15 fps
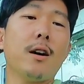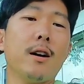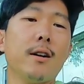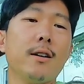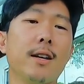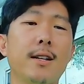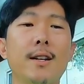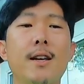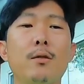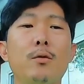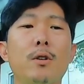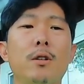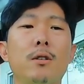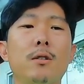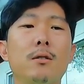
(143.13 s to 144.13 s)
on a Ned
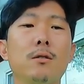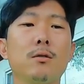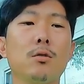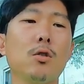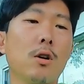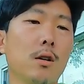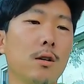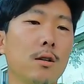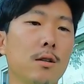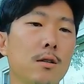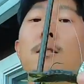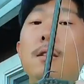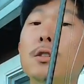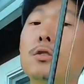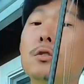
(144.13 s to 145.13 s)
Rig hook.
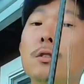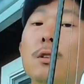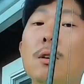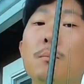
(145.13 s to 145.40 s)
This should